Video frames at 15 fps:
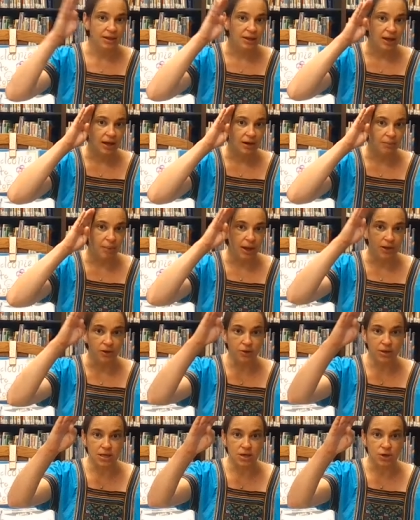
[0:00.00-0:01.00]
kind of by
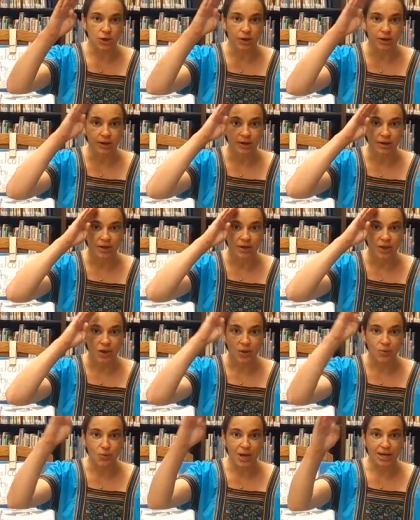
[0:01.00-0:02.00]
your ear.
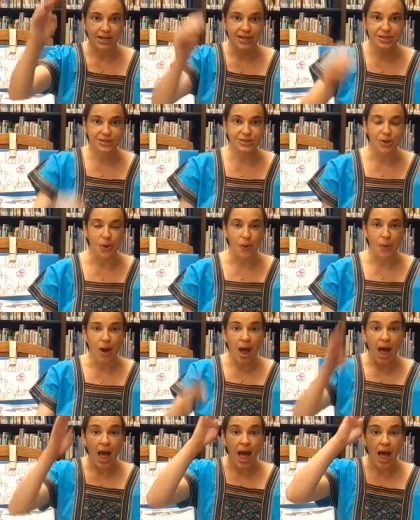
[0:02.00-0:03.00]
Ready? So
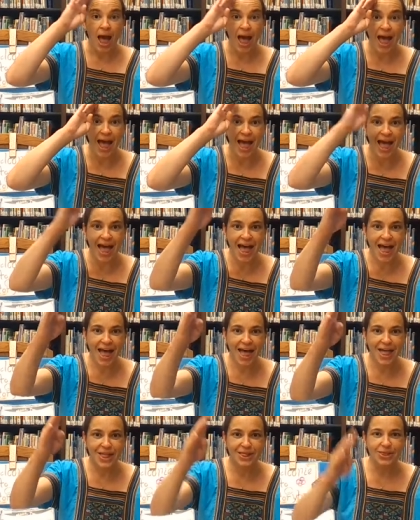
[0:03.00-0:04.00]

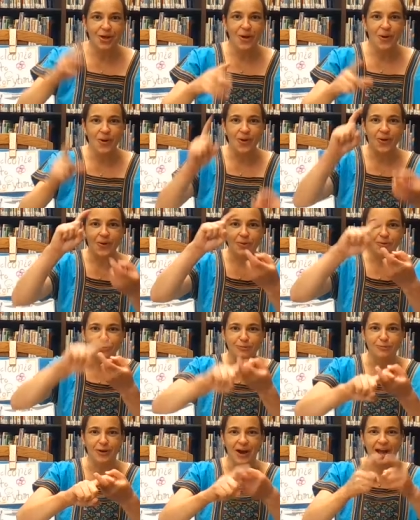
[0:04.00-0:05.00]
Hello,
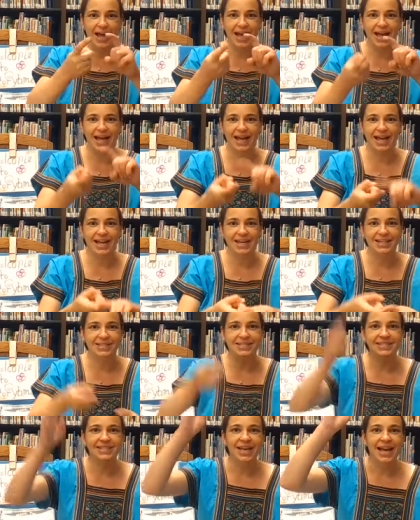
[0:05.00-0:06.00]

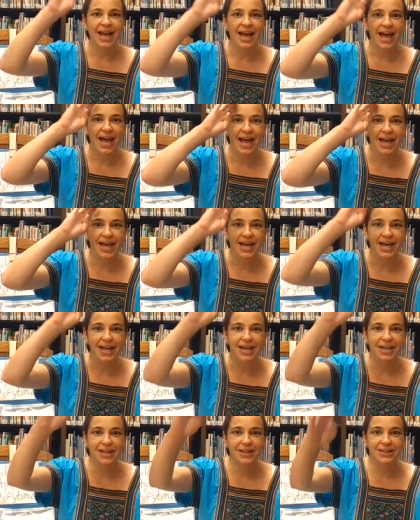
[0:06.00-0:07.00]
friends.
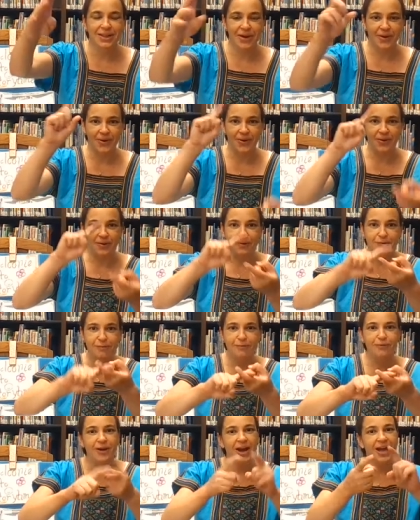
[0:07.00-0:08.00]
Hello,
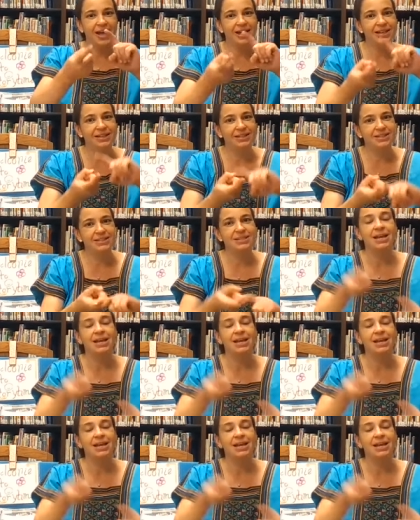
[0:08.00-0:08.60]
friends.